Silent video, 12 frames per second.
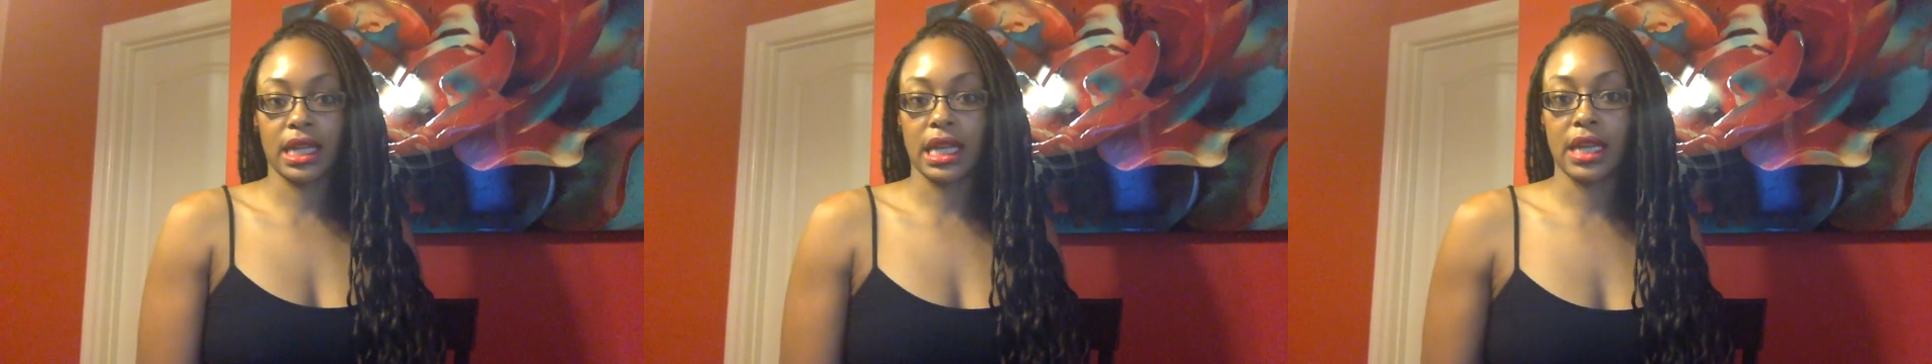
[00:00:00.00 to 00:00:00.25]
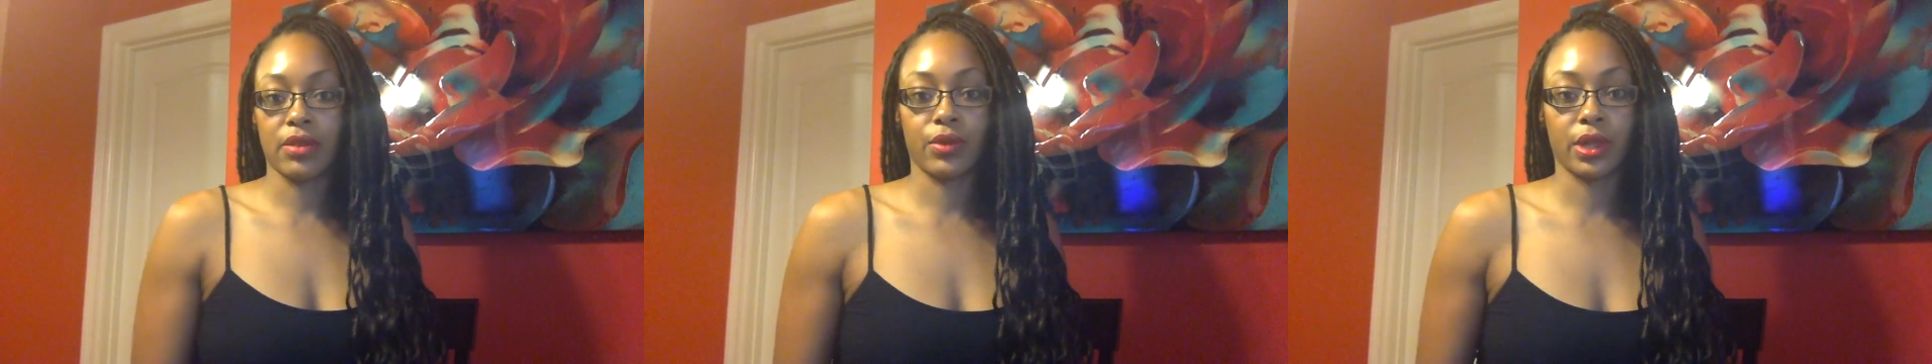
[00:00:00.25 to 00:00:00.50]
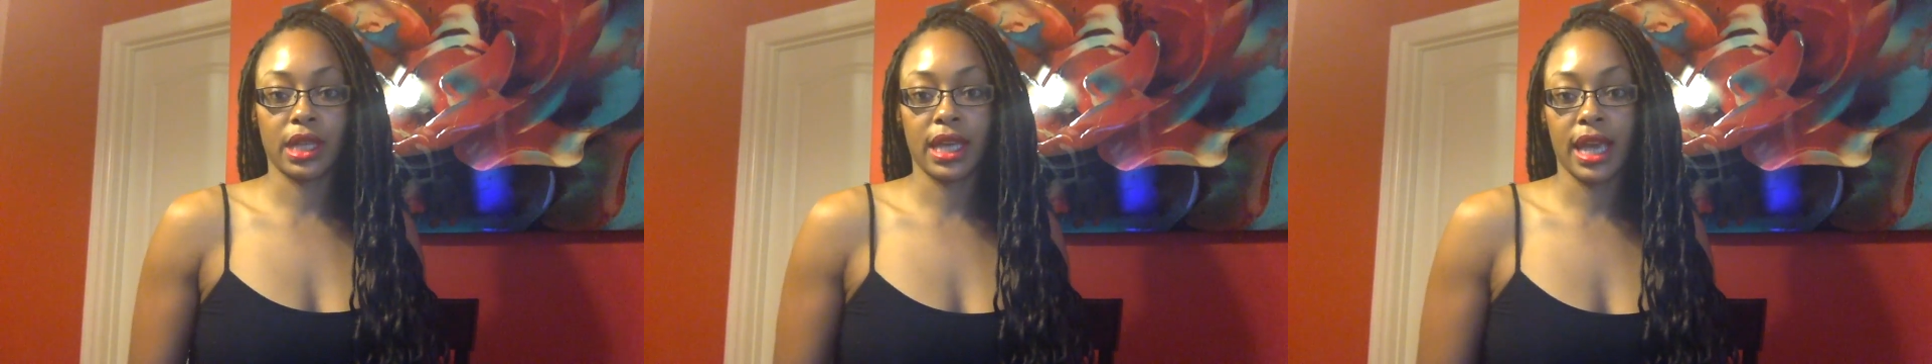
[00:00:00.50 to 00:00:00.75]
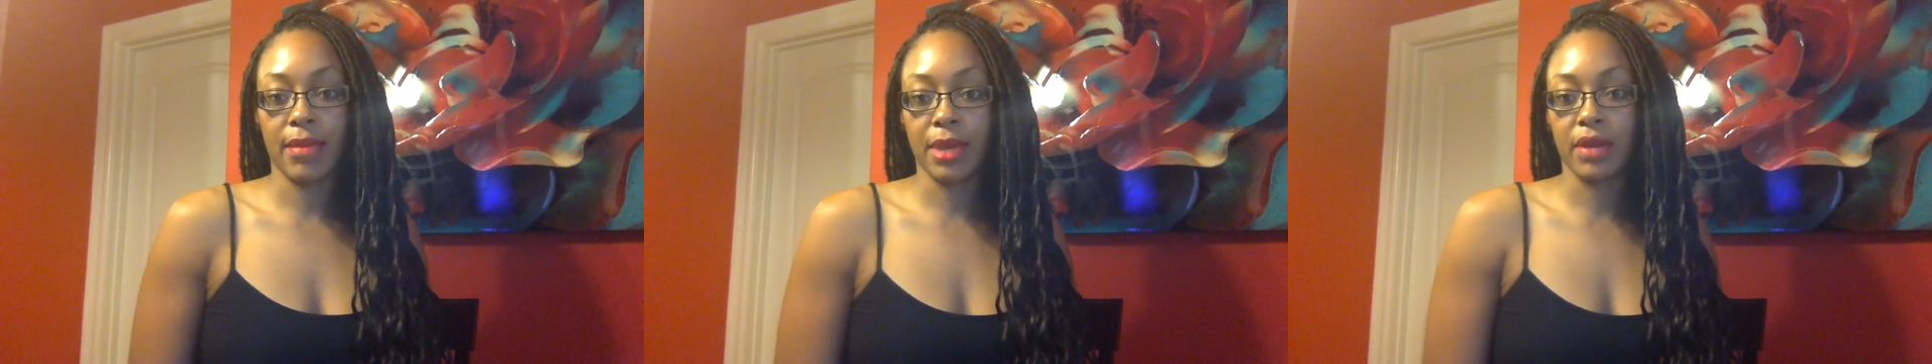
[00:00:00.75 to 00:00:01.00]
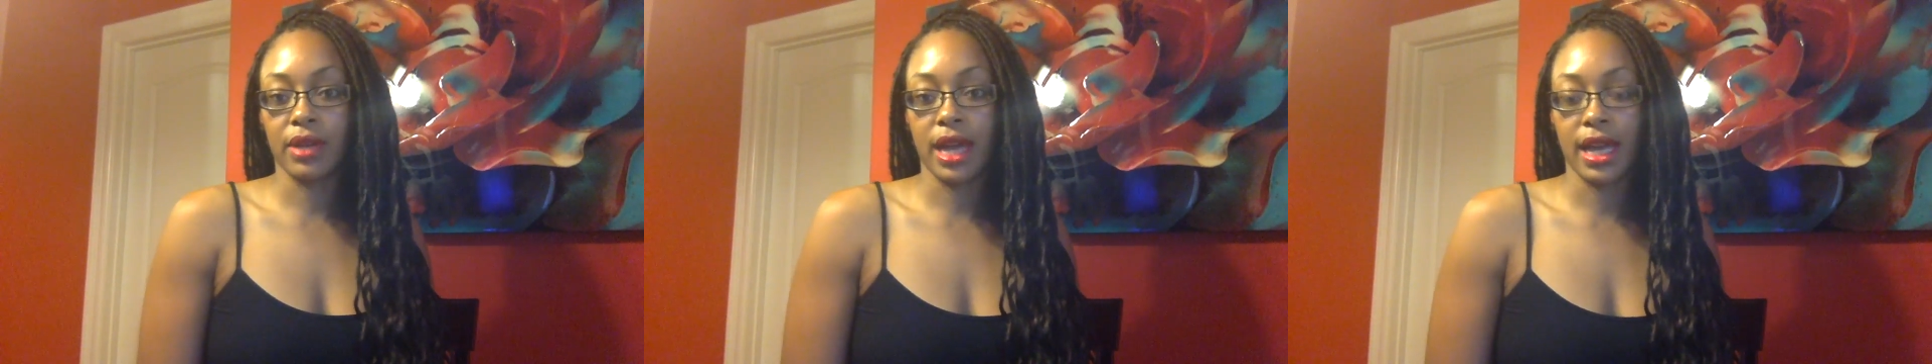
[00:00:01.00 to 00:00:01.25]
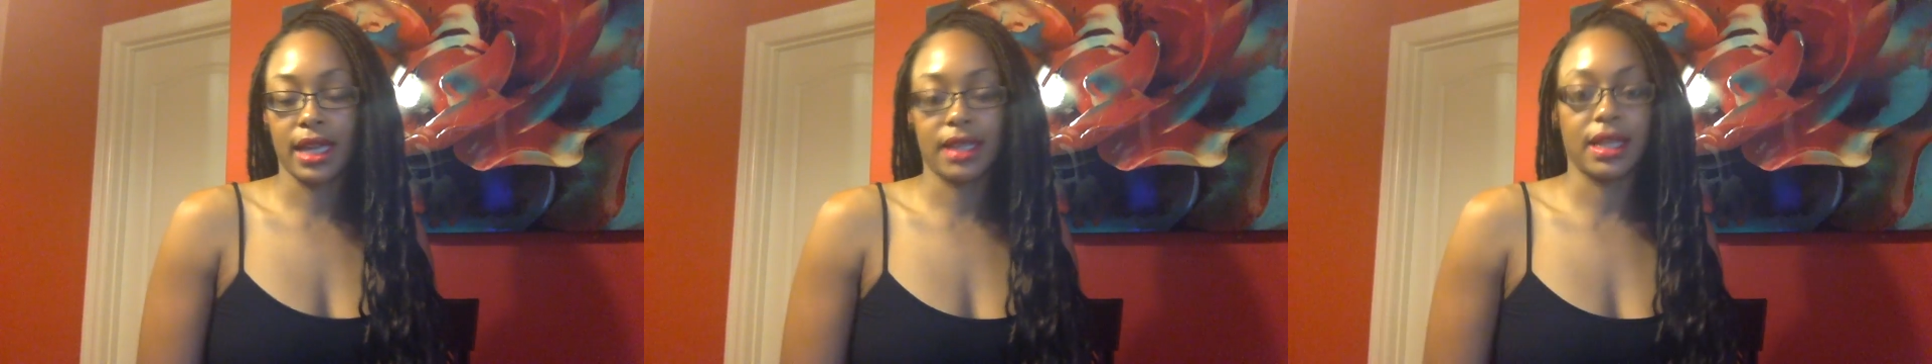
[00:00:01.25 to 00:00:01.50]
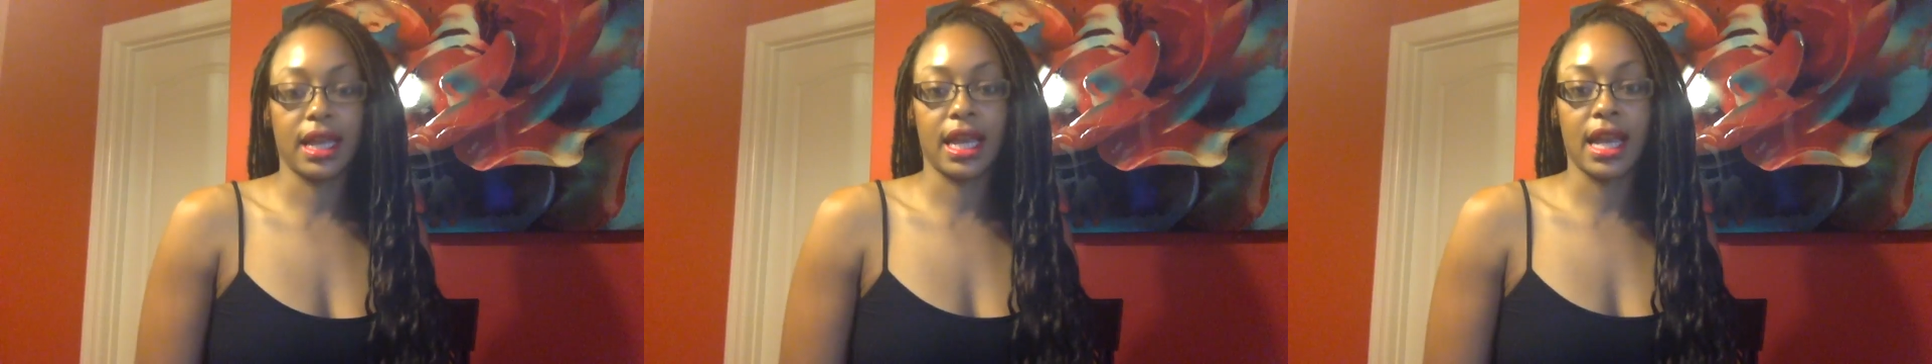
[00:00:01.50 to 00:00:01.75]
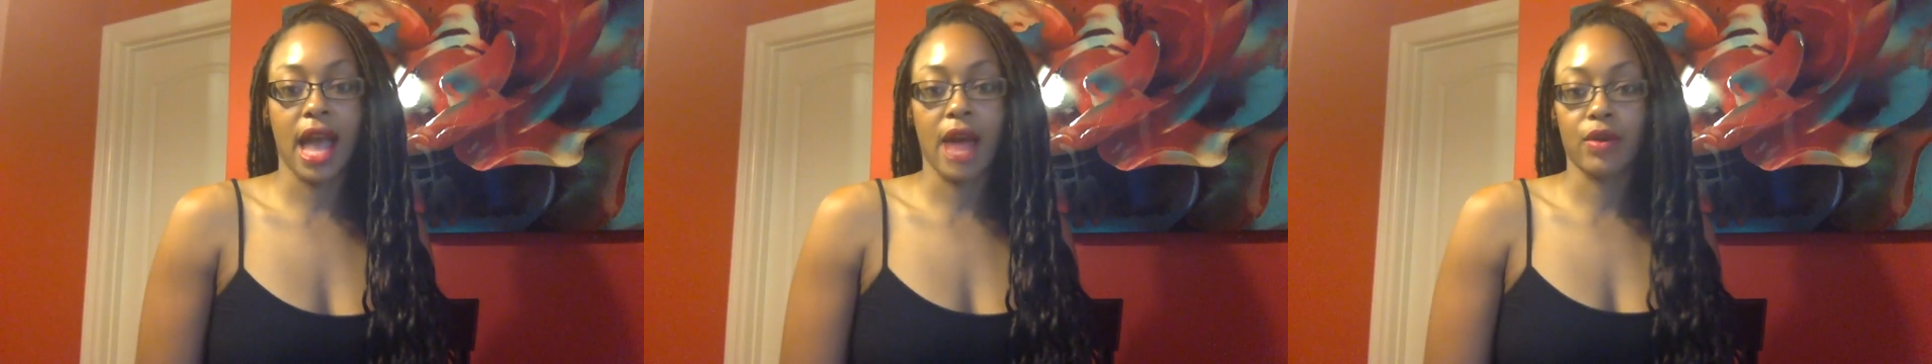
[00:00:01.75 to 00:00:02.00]
It really came out nice and
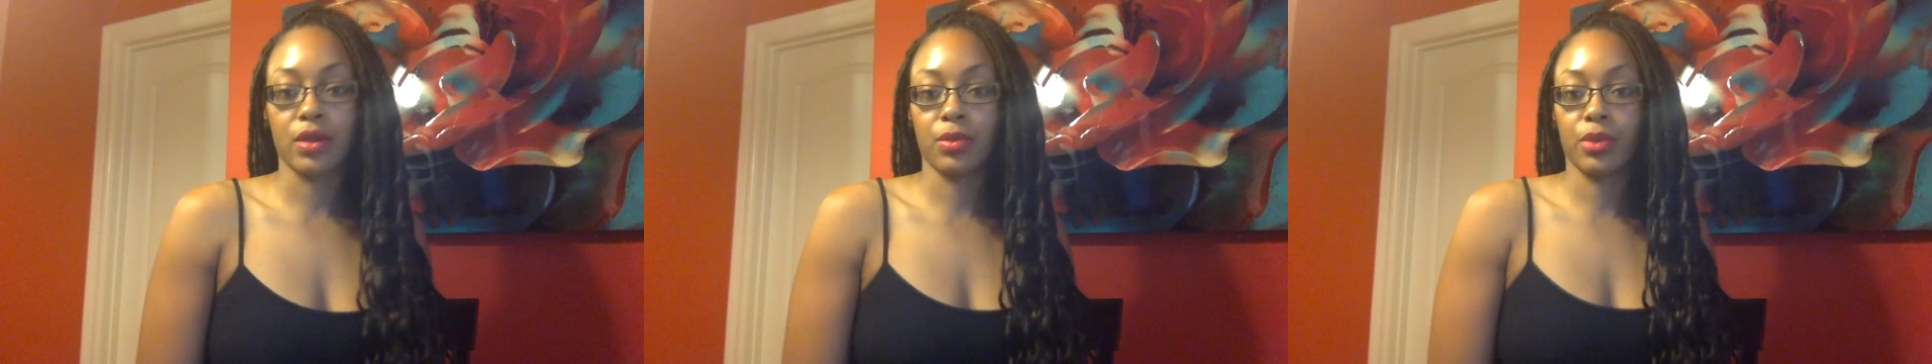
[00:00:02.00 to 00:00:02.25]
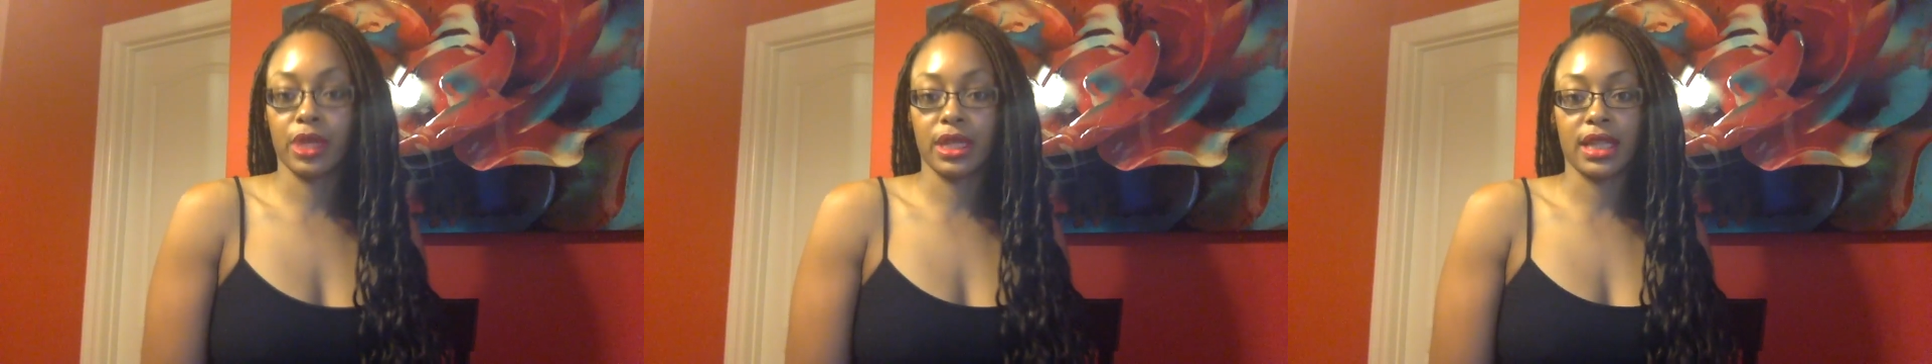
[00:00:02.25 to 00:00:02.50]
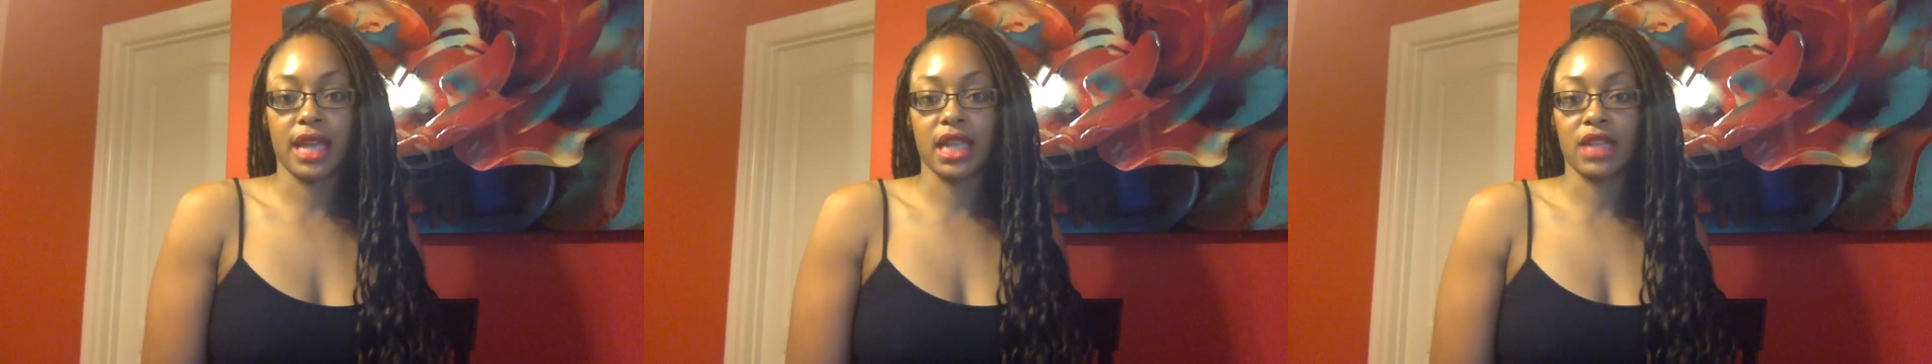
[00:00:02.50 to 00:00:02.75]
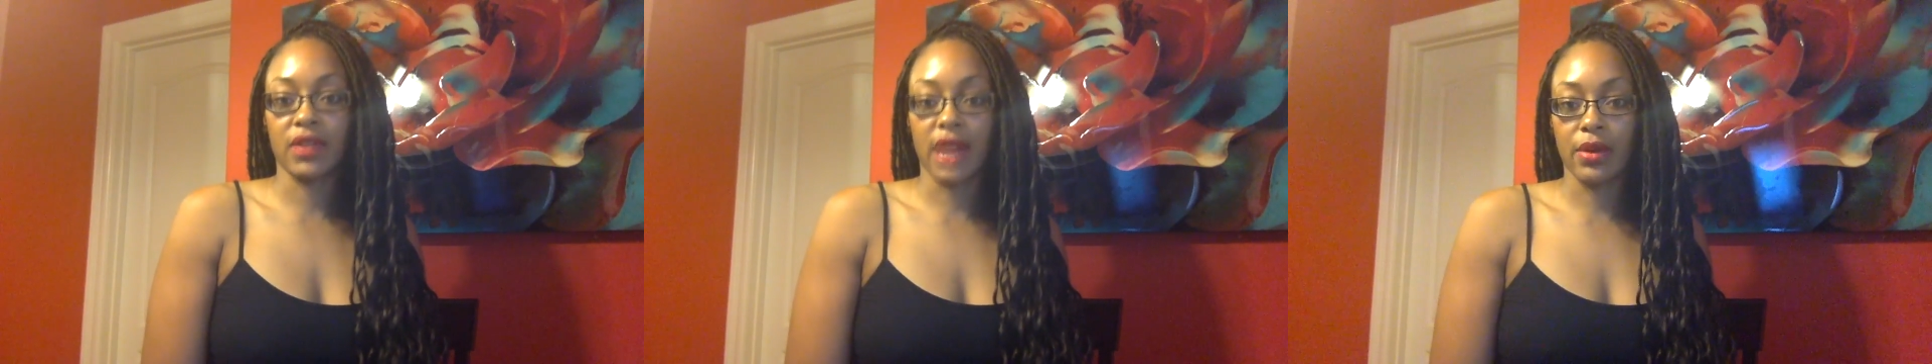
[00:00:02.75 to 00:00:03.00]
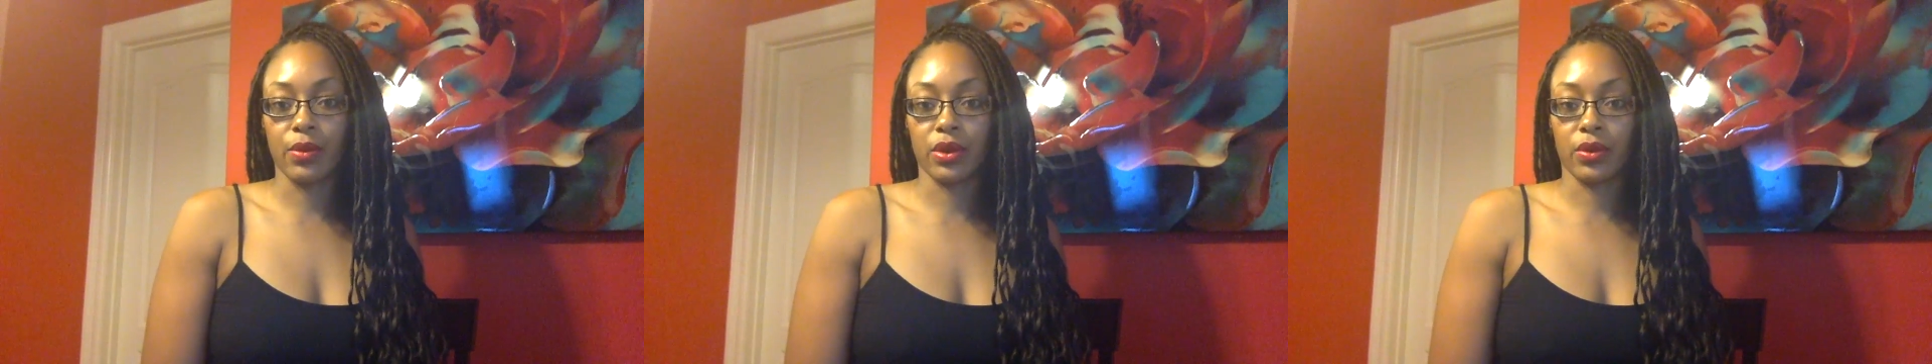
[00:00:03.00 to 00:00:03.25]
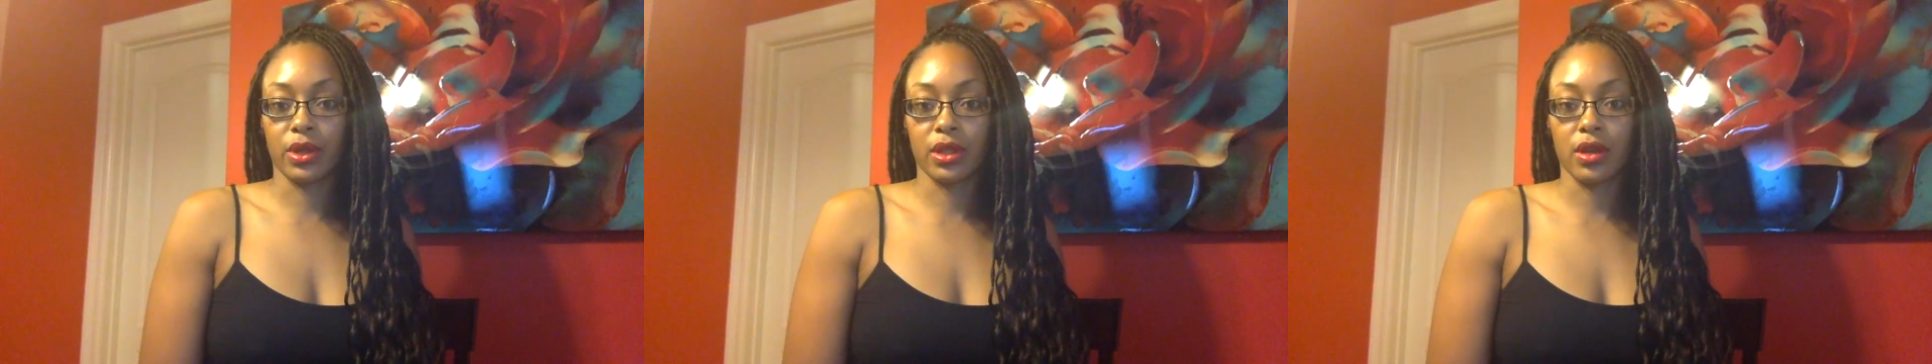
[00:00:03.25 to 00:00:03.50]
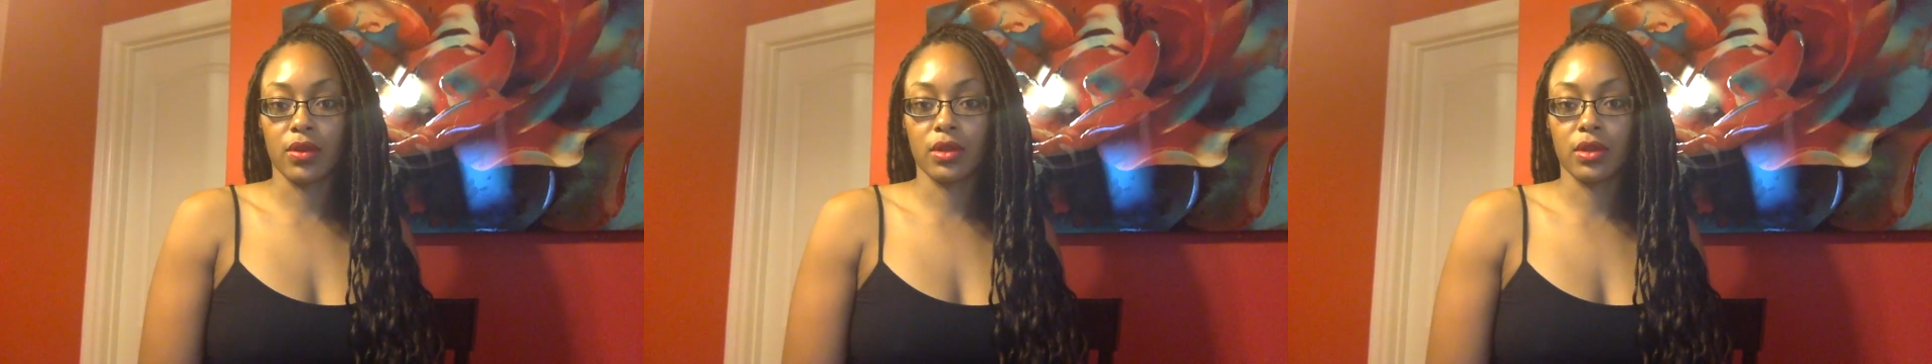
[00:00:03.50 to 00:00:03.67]
I was pretty satisfied with the results.